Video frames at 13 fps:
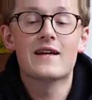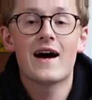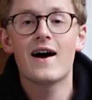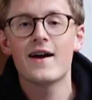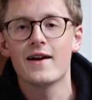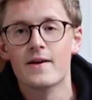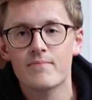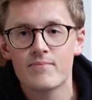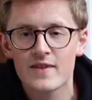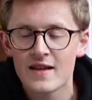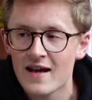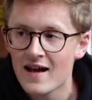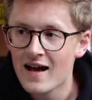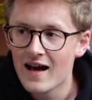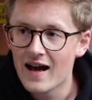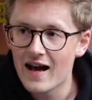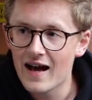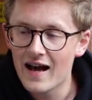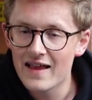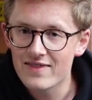higher.
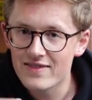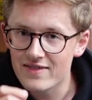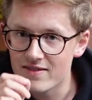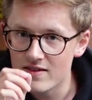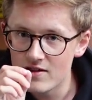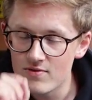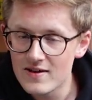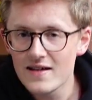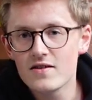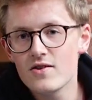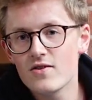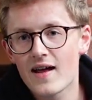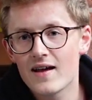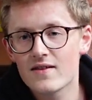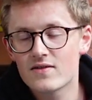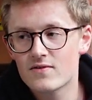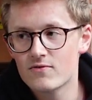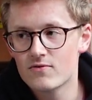And you need to do that